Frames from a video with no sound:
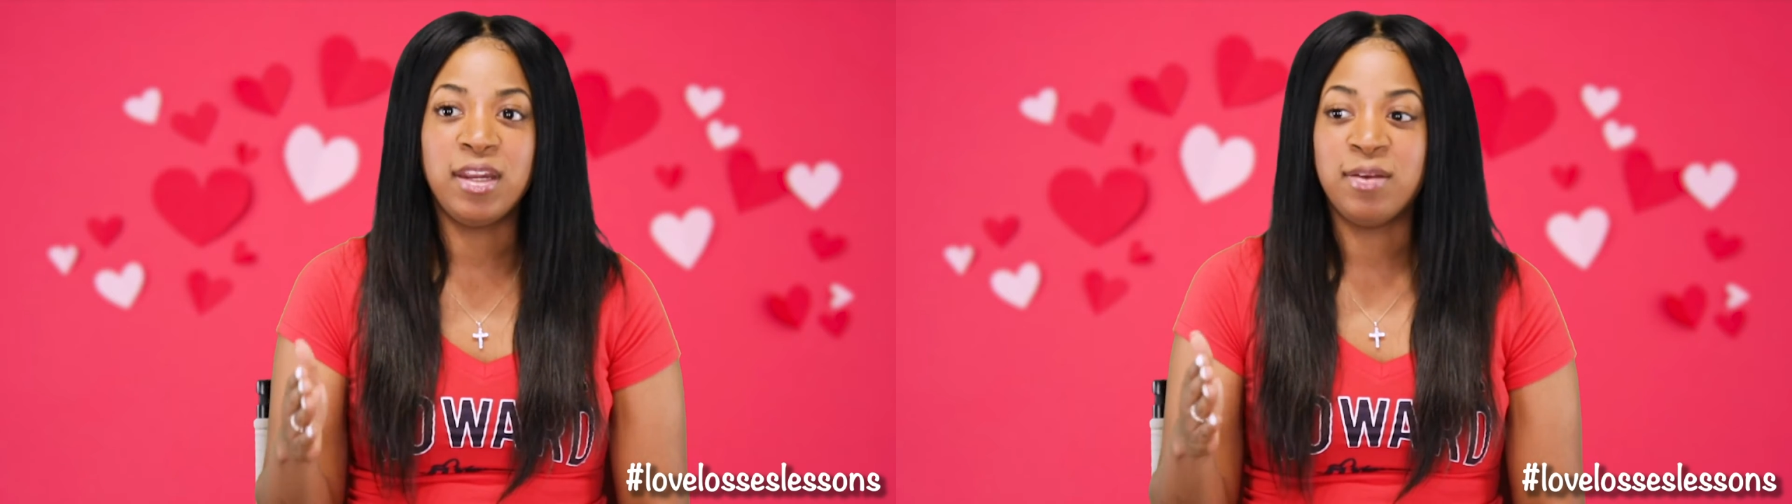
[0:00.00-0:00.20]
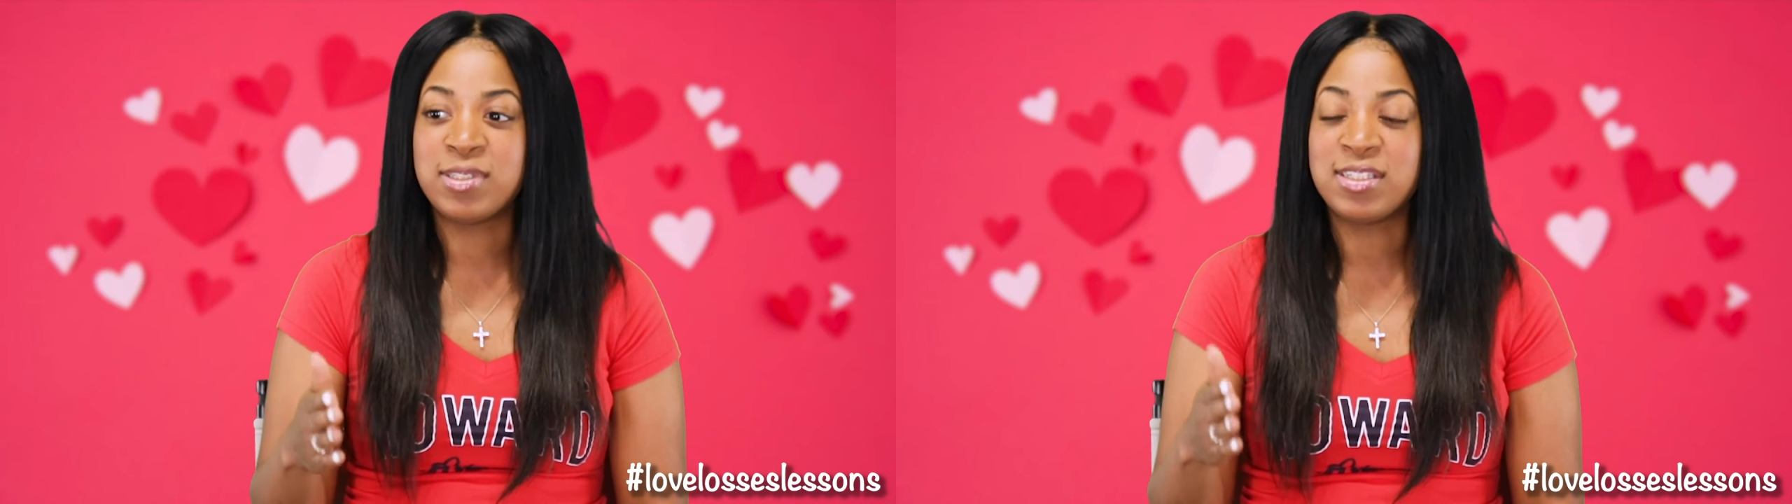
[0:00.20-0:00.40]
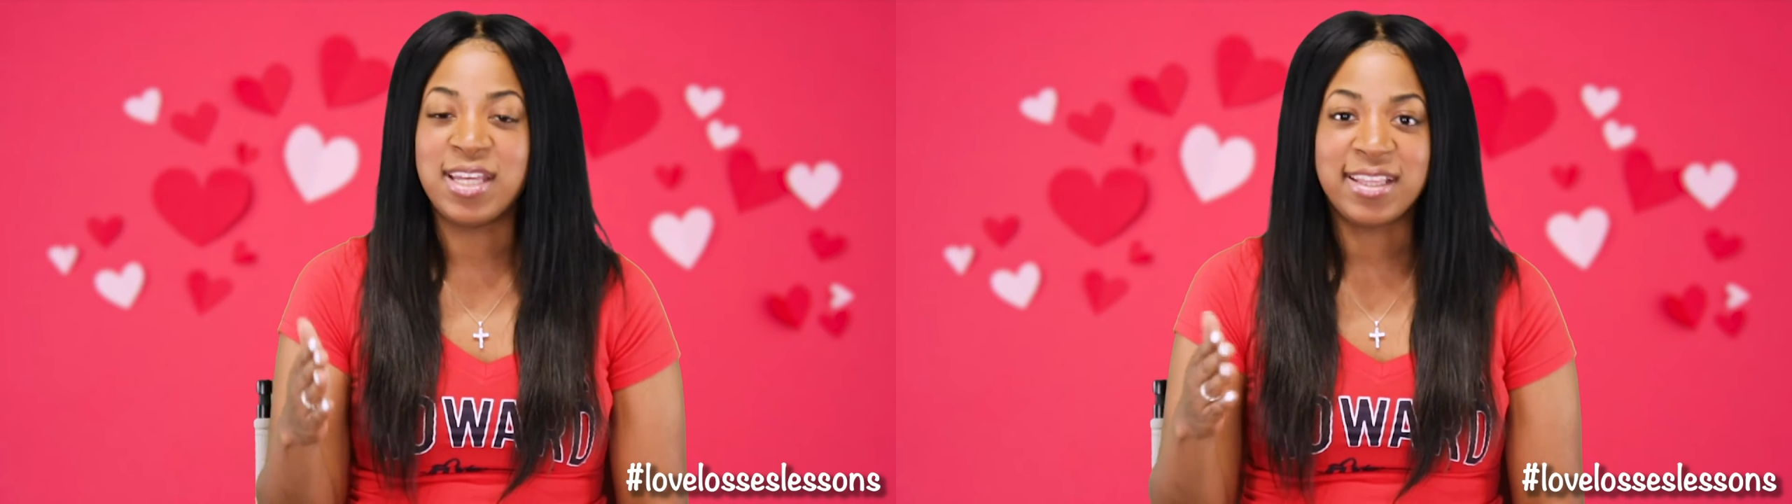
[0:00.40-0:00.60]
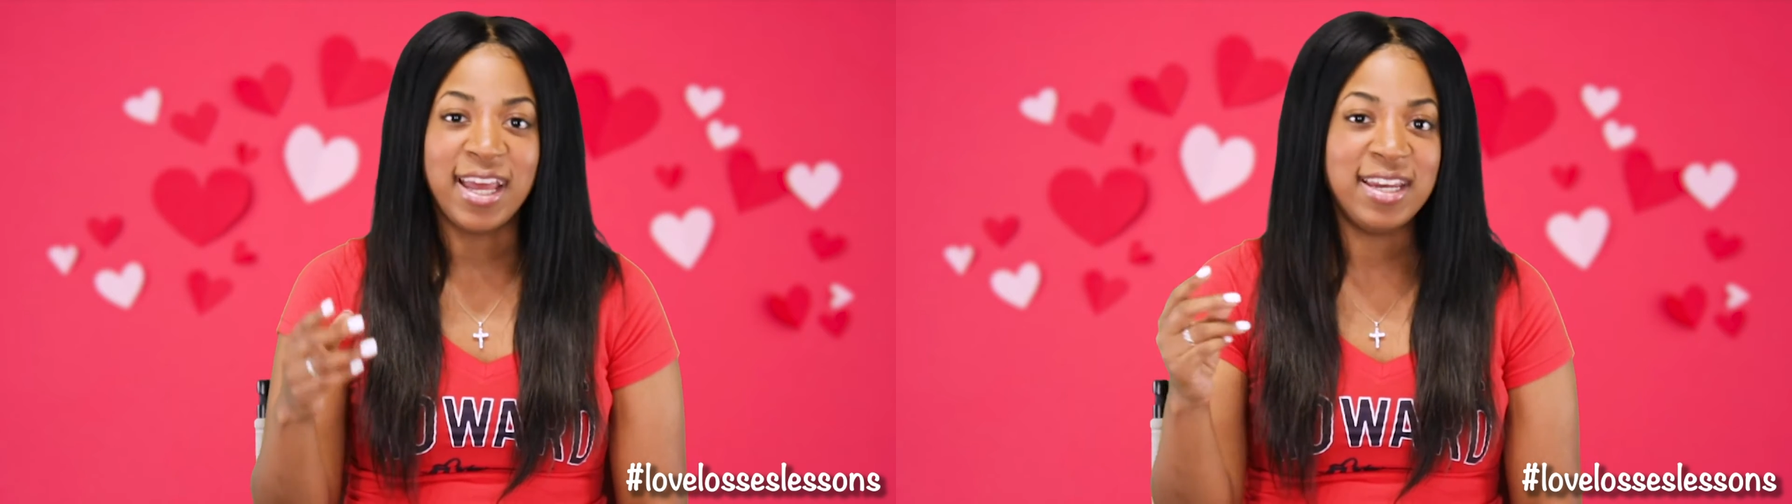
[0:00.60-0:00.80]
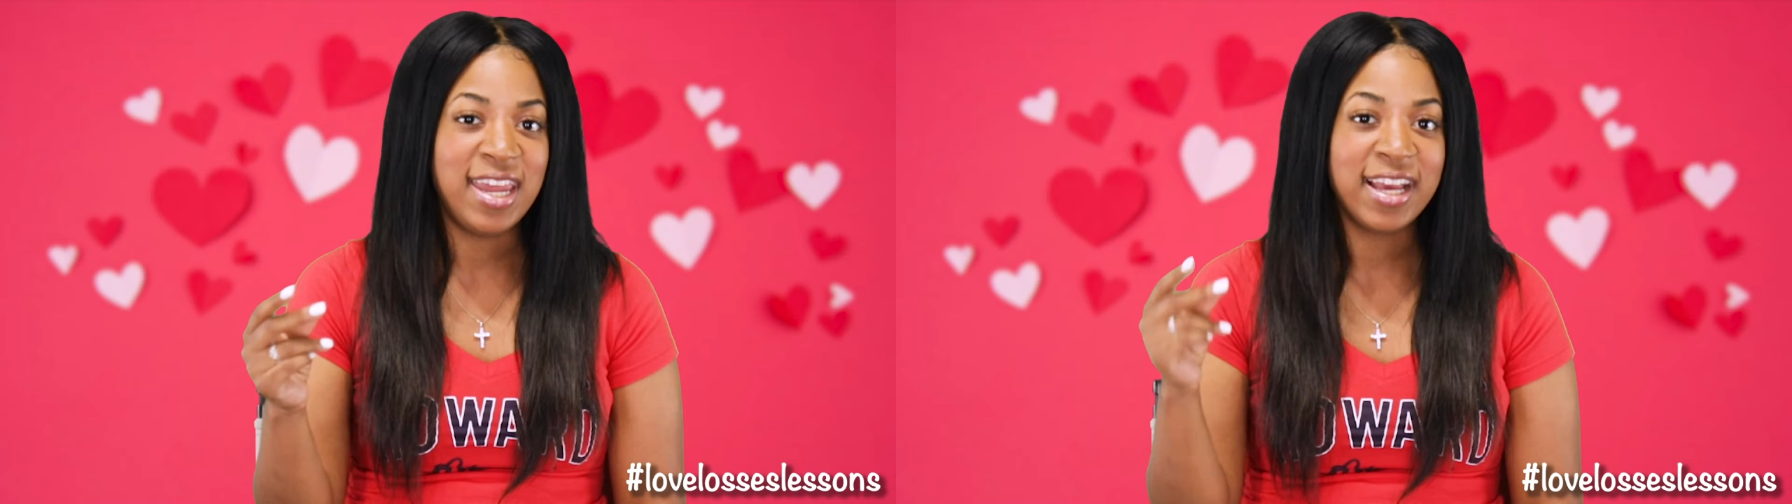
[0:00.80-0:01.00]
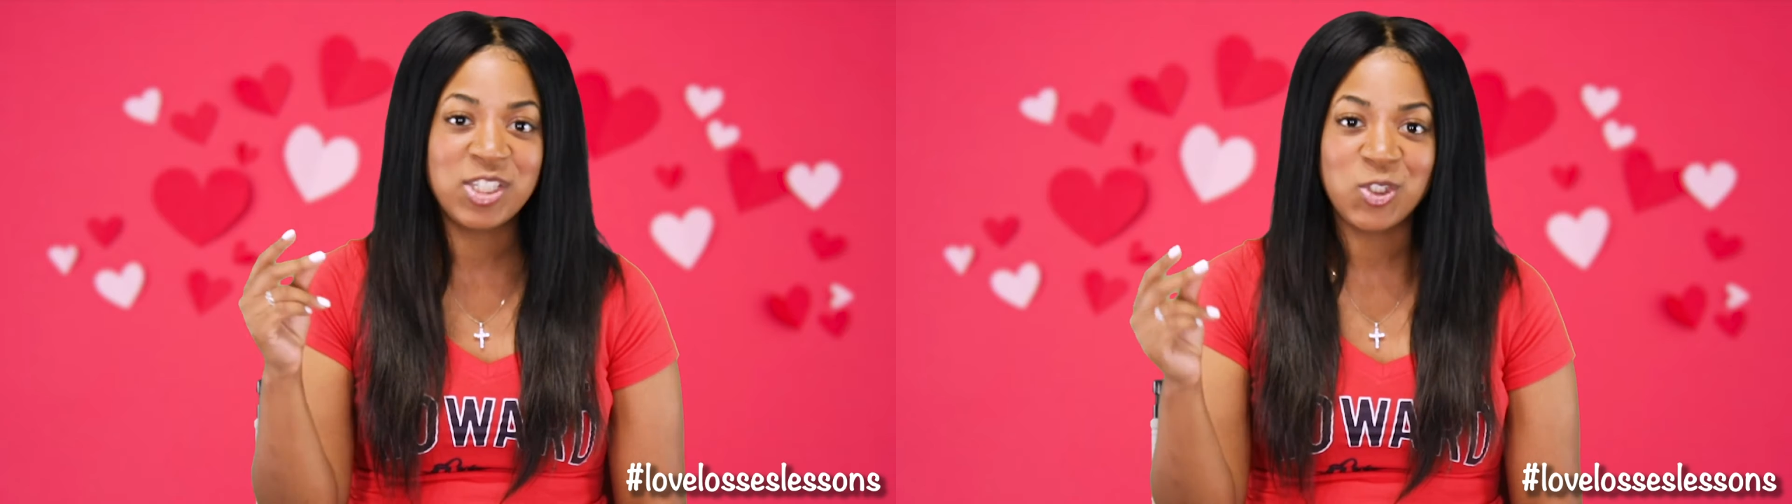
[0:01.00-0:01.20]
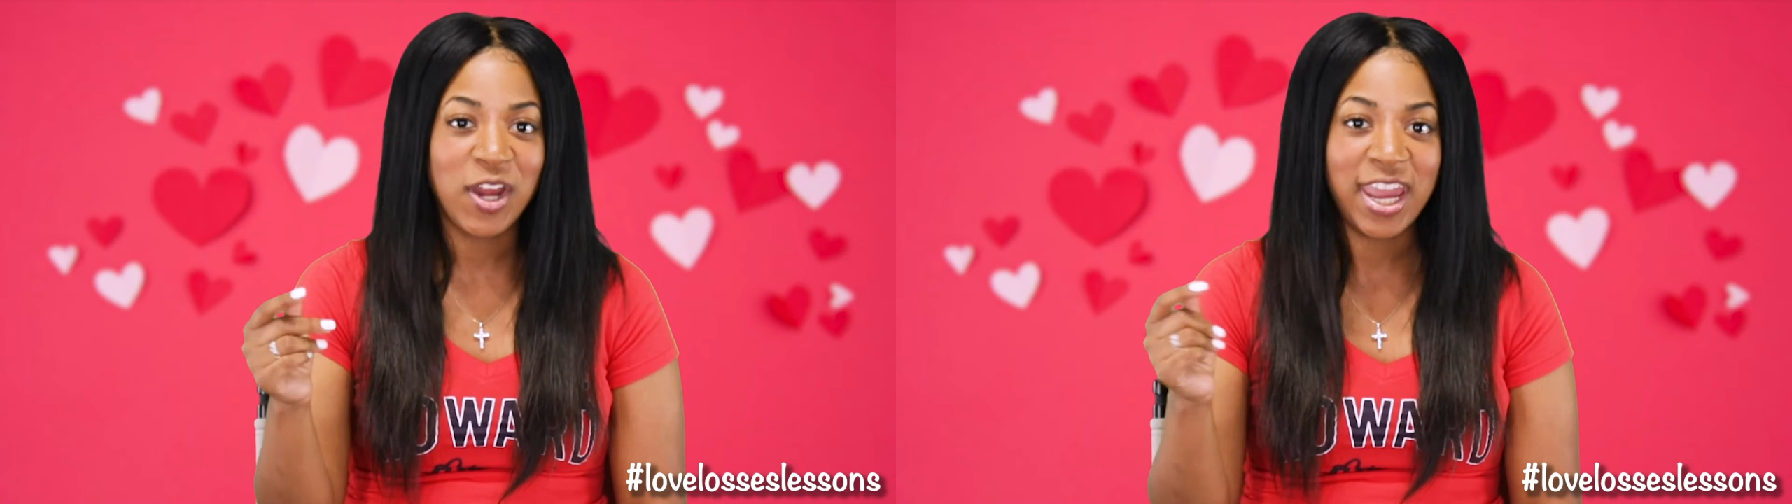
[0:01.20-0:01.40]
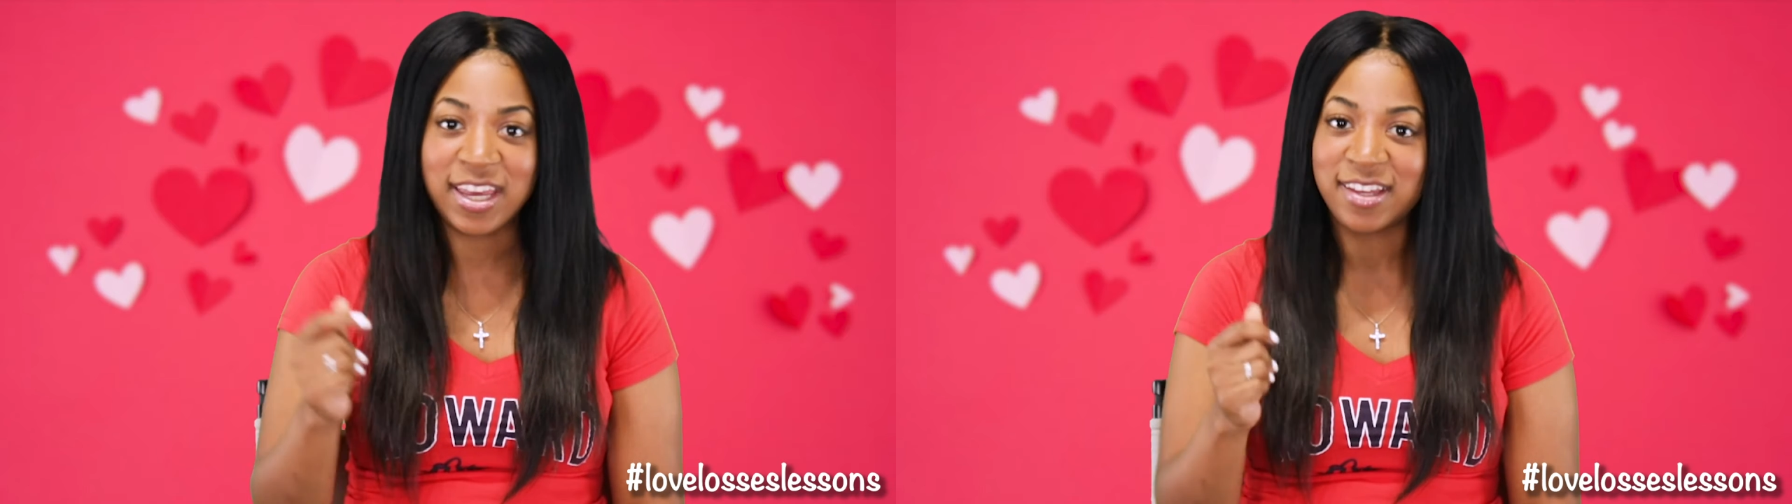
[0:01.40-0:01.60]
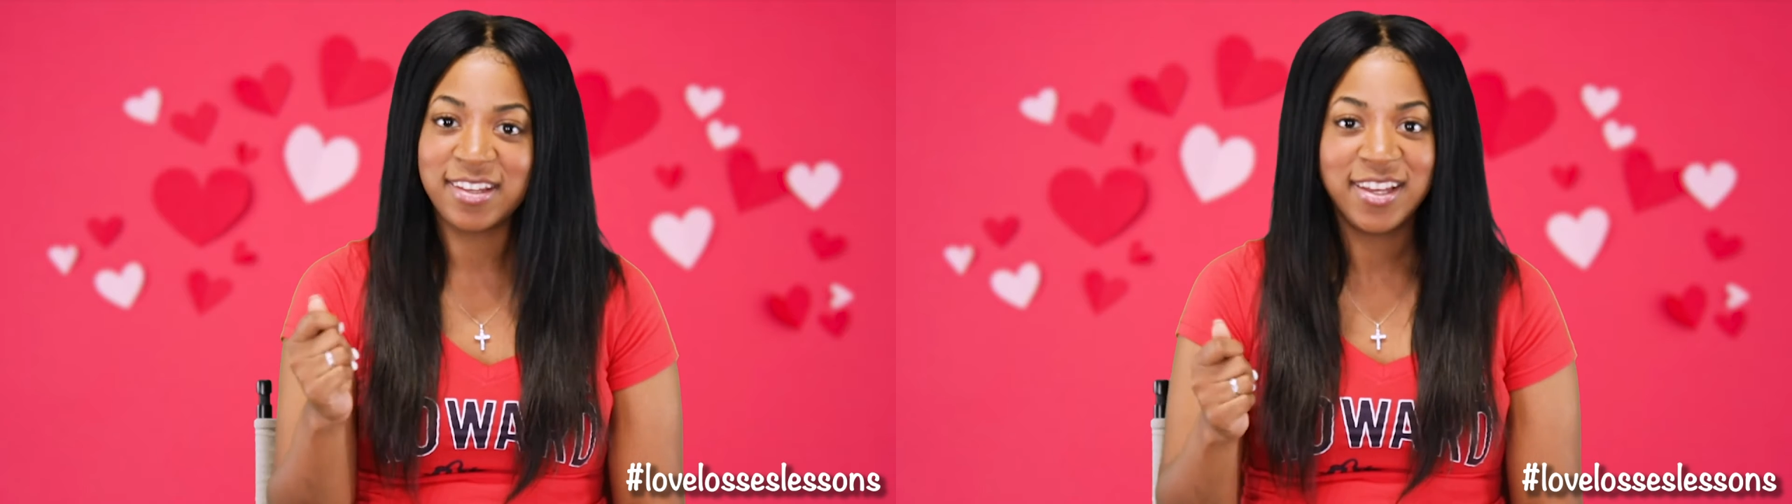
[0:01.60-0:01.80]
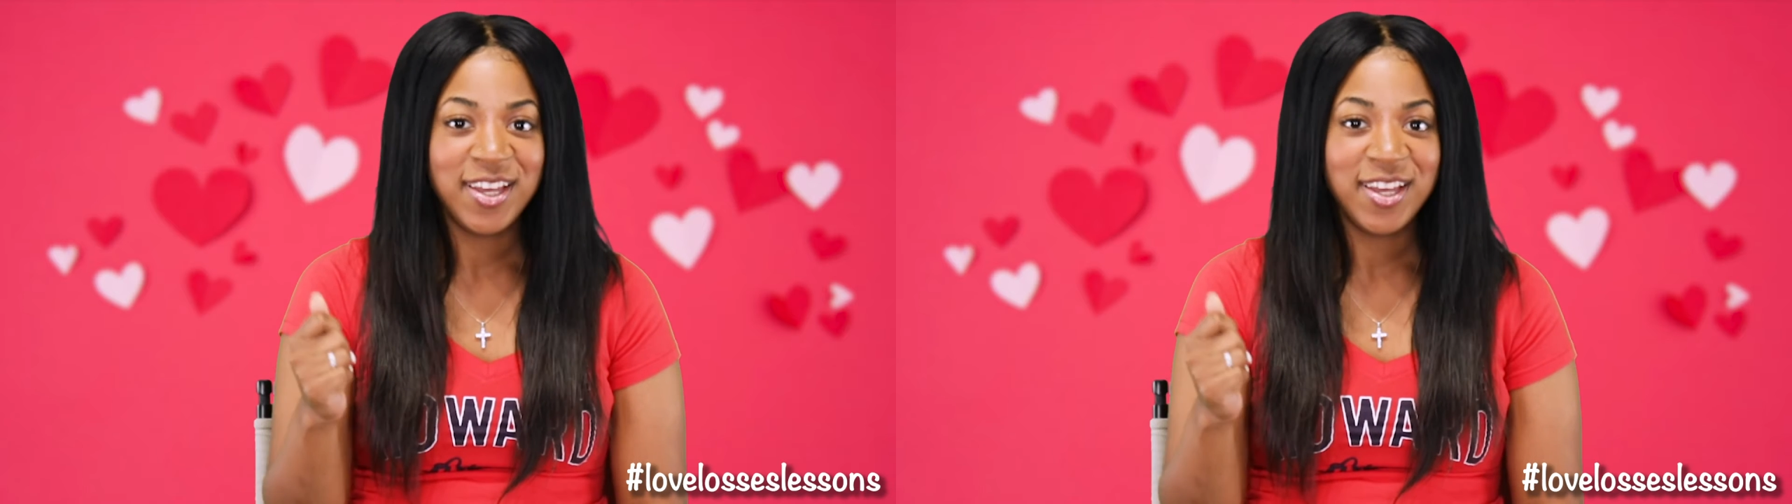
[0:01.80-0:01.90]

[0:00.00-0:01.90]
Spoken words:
and it was just that next strike,